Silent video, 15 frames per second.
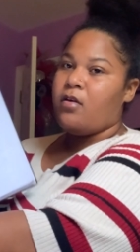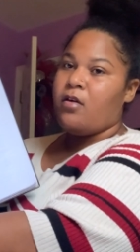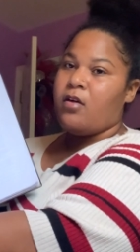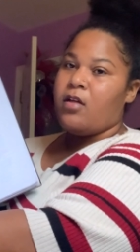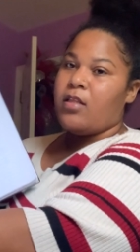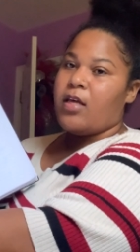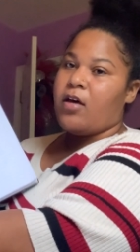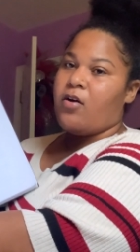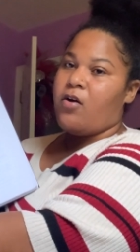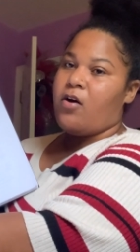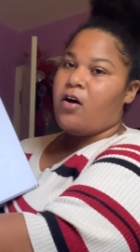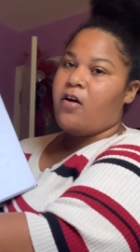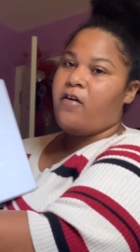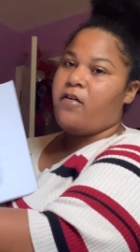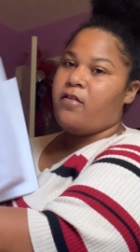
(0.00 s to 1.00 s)
like
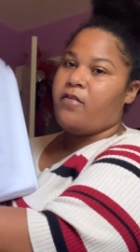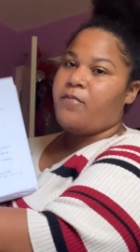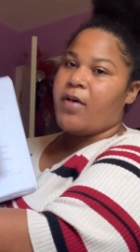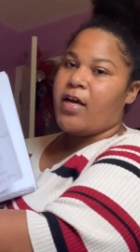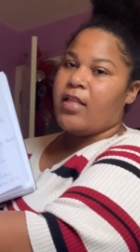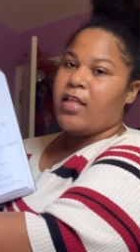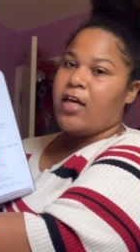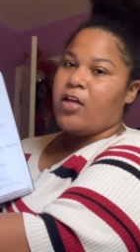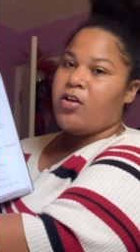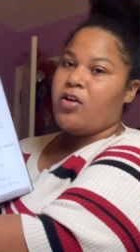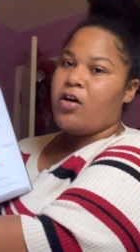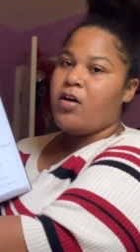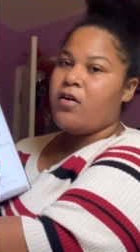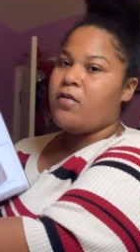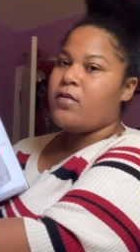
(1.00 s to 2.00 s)
all of my like
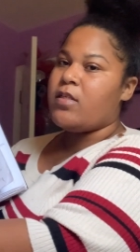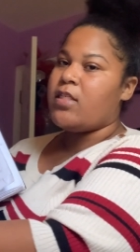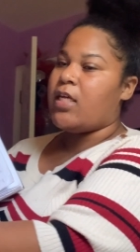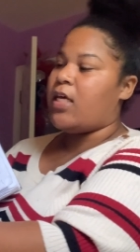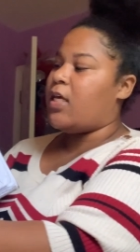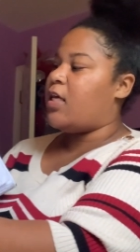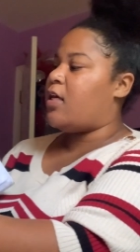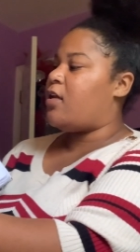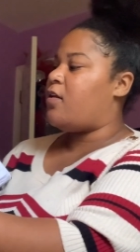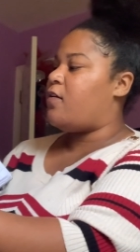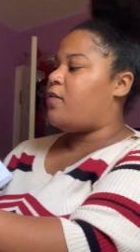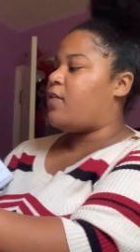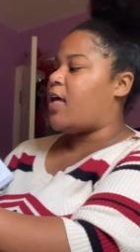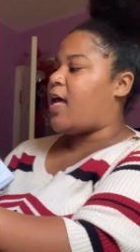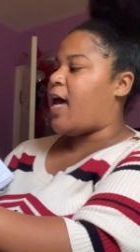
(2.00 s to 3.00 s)
notes in
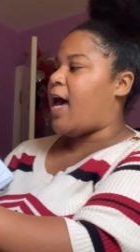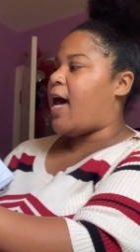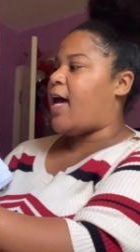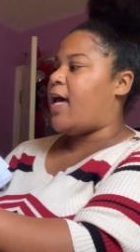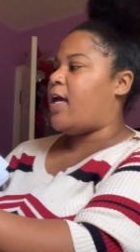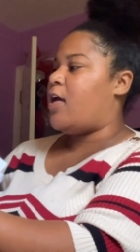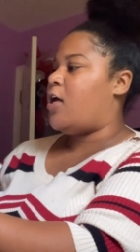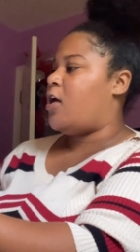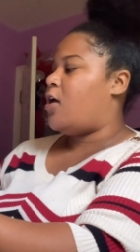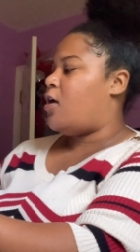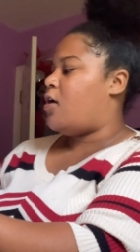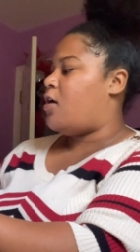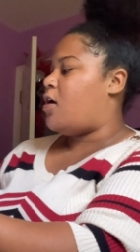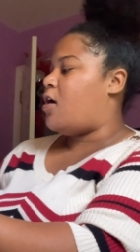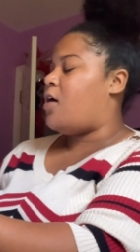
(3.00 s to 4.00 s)
that I
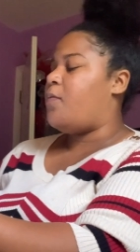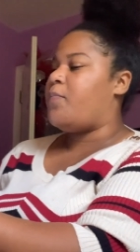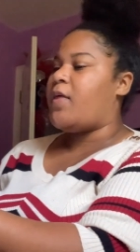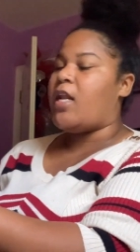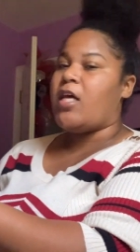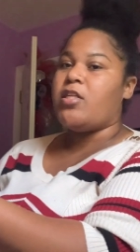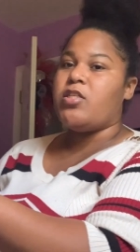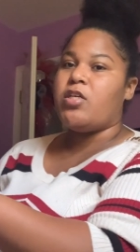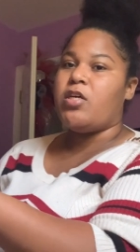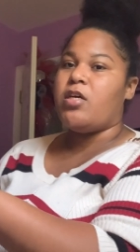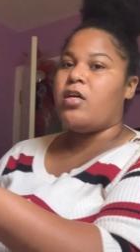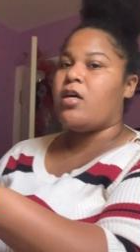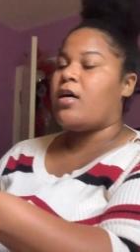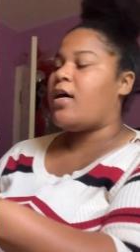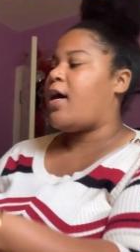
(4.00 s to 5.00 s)

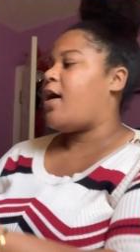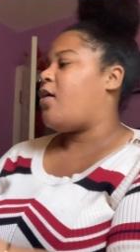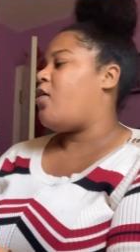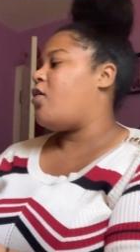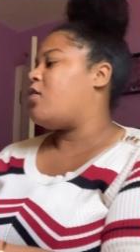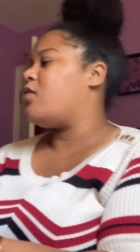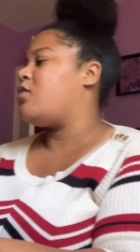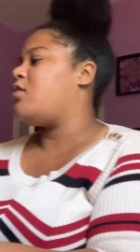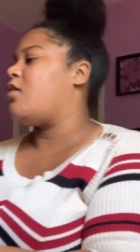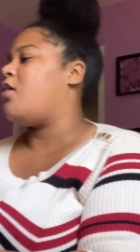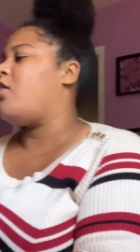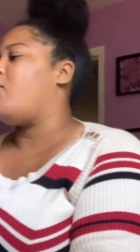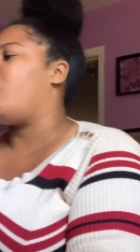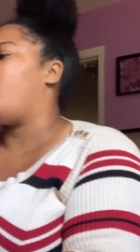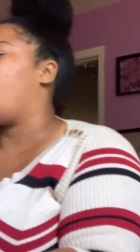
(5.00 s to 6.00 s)
took. I
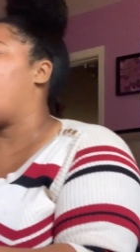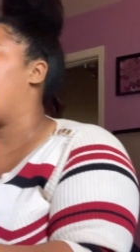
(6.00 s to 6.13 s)
also